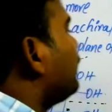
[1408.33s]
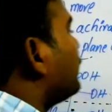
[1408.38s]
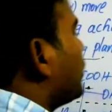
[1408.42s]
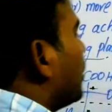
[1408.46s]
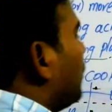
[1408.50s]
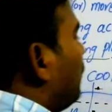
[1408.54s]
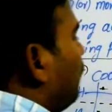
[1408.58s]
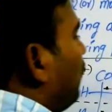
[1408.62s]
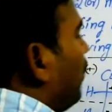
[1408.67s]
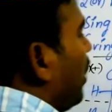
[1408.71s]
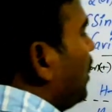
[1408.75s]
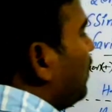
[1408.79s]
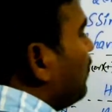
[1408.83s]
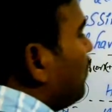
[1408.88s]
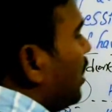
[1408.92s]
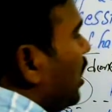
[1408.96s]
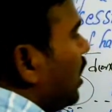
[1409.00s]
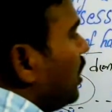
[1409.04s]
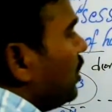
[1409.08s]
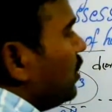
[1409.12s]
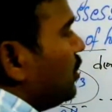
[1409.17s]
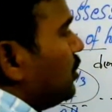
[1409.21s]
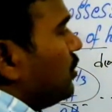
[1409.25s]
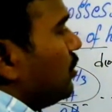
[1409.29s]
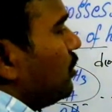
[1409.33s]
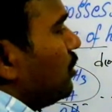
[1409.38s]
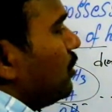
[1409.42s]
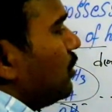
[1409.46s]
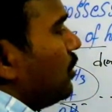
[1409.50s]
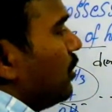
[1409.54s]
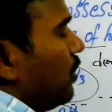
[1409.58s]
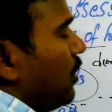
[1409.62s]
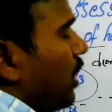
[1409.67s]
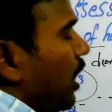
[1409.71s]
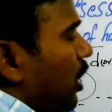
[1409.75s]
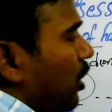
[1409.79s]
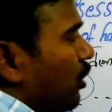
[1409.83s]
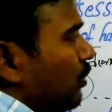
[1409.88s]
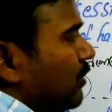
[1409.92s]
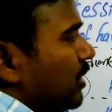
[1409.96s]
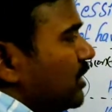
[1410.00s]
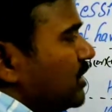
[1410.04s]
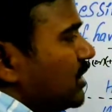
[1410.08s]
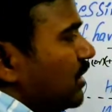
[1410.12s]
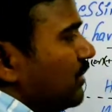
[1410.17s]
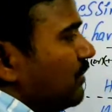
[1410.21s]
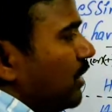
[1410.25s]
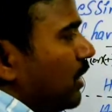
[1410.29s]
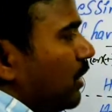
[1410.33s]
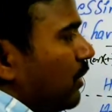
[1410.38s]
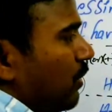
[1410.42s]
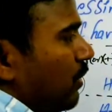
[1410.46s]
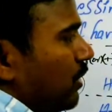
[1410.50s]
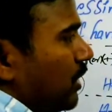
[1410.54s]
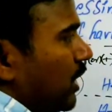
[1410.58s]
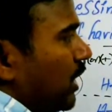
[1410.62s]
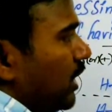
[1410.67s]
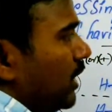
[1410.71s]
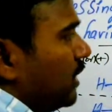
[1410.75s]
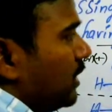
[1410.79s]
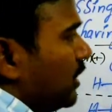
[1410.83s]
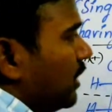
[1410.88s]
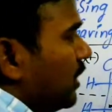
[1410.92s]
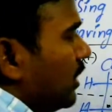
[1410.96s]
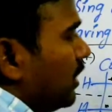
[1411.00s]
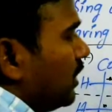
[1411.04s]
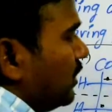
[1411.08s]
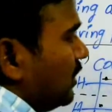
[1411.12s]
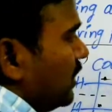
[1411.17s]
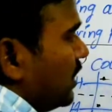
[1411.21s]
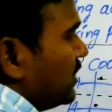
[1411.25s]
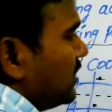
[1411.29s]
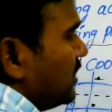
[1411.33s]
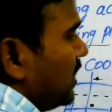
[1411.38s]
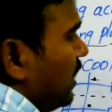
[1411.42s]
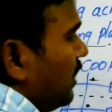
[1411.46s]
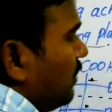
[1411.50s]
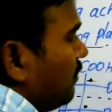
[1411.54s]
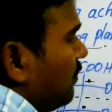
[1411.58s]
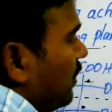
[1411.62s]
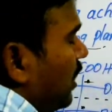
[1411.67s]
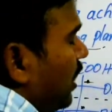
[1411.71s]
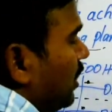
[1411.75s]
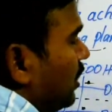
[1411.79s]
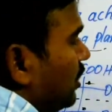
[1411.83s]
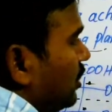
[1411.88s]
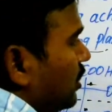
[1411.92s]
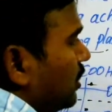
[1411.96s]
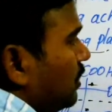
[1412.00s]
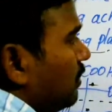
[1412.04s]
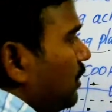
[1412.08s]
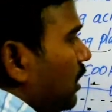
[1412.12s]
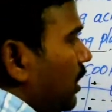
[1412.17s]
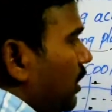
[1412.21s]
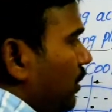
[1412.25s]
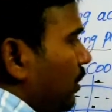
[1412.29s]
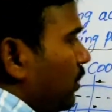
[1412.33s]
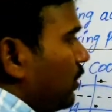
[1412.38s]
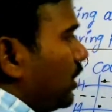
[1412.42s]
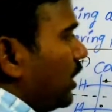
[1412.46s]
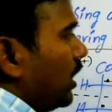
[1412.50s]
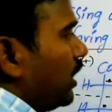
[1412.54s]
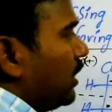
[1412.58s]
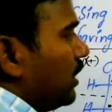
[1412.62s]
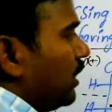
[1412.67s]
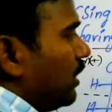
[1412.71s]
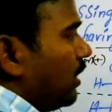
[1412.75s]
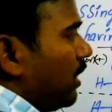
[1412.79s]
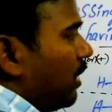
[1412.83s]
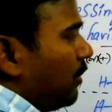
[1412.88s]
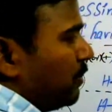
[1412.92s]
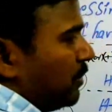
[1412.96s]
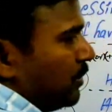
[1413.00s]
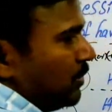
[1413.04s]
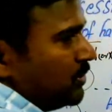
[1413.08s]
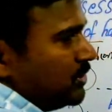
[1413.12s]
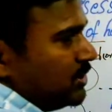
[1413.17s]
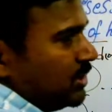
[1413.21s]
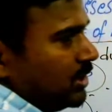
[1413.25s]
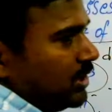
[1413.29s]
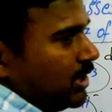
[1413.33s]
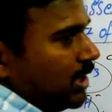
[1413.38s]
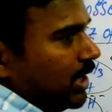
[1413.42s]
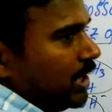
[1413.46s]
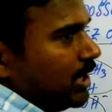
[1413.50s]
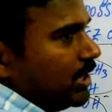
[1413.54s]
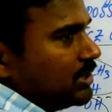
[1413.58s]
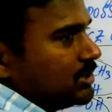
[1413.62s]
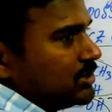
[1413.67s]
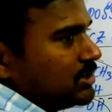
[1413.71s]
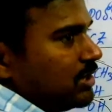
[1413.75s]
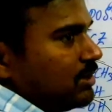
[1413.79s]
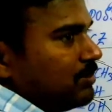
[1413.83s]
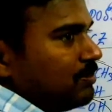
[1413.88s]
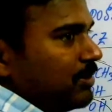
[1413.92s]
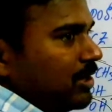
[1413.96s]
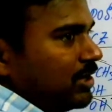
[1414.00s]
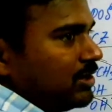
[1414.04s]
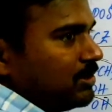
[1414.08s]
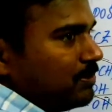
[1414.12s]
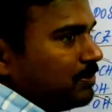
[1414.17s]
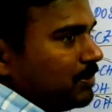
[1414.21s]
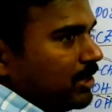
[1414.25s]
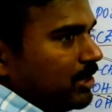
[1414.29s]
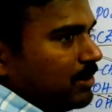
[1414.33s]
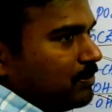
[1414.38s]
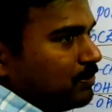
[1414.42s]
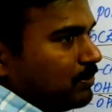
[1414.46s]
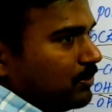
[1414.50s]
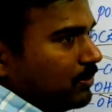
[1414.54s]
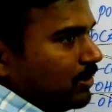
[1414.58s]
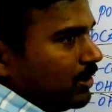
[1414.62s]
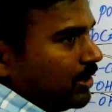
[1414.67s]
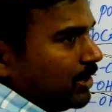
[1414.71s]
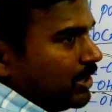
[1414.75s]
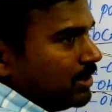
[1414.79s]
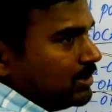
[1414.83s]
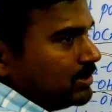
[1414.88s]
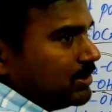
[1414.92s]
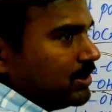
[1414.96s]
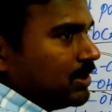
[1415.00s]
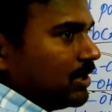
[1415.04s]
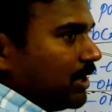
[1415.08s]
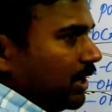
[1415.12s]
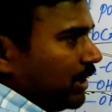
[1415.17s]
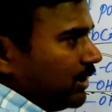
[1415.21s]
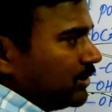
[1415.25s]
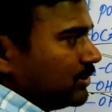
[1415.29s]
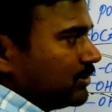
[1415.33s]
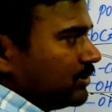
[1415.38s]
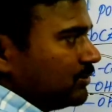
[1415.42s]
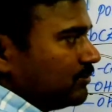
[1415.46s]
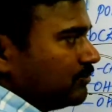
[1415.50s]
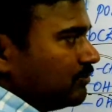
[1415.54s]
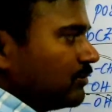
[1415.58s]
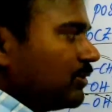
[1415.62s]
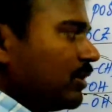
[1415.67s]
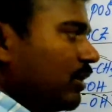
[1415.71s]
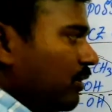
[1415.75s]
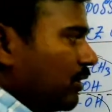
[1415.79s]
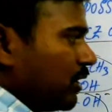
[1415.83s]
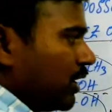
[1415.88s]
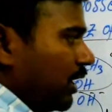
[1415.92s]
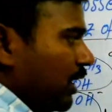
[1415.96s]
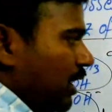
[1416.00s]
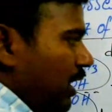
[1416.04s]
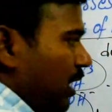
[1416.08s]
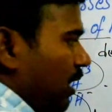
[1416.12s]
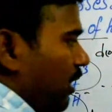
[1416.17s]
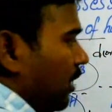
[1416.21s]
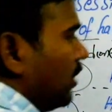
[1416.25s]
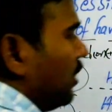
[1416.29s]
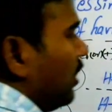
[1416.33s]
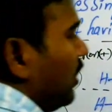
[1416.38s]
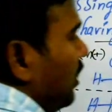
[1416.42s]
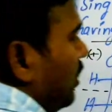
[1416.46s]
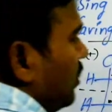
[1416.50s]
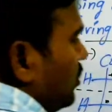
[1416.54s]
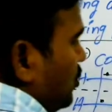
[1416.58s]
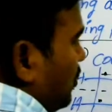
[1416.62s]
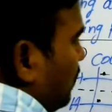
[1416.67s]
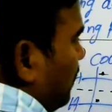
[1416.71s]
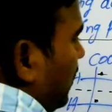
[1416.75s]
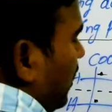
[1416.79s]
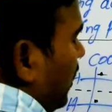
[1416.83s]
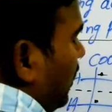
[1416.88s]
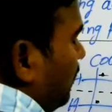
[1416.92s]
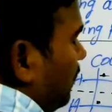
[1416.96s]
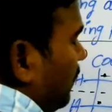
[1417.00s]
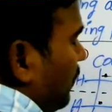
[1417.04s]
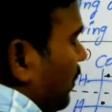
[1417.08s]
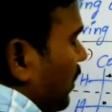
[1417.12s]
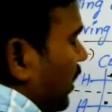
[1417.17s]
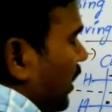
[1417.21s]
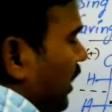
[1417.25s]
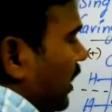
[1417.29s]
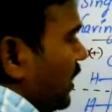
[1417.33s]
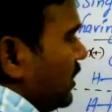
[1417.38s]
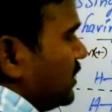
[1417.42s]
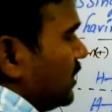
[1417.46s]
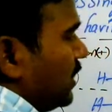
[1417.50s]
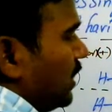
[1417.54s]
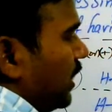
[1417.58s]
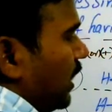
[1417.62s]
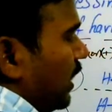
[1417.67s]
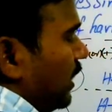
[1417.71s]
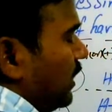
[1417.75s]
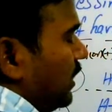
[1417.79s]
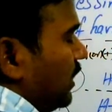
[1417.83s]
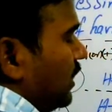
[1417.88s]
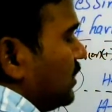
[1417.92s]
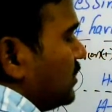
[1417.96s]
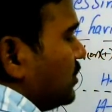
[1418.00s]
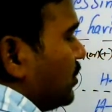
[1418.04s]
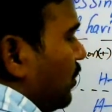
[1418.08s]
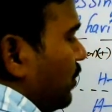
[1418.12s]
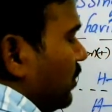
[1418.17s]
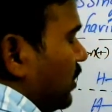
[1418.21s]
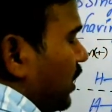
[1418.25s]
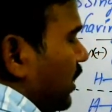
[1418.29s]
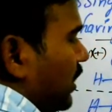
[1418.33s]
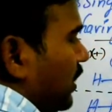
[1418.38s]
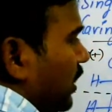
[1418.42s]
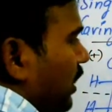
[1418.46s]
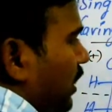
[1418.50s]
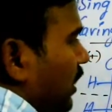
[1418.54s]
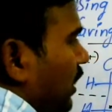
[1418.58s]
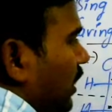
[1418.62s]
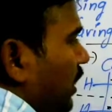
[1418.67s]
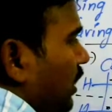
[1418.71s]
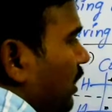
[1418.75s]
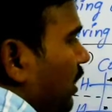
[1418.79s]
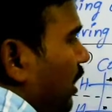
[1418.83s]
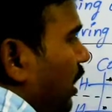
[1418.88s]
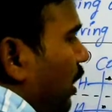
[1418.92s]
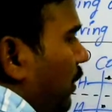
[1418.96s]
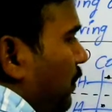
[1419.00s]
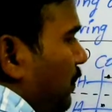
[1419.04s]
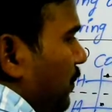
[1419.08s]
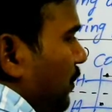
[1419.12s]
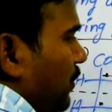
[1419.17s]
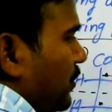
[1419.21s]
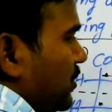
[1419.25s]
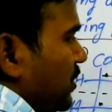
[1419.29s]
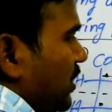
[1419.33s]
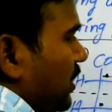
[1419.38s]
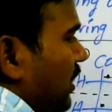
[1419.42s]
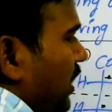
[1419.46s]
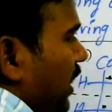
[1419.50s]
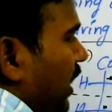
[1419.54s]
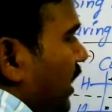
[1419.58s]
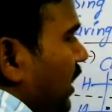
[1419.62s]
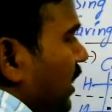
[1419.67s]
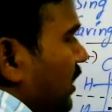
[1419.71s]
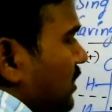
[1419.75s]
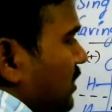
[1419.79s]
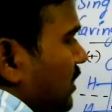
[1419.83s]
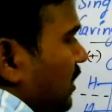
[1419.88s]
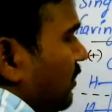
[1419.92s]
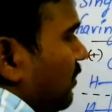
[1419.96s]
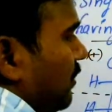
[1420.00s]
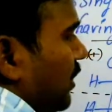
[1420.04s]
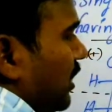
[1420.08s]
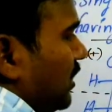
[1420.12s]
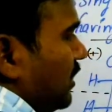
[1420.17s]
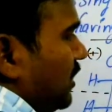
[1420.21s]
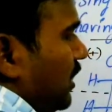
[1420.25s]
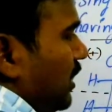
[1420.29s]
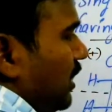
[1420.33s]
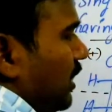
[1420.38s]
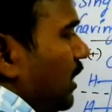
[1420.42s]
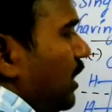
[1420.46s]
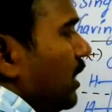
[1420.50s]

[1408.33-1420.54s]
one molecule, how much it will rotate? The same molecule will rotate in opposite direction by the plane polarized light. Okay, na? So plane polarized light is rotated in opposite direction by the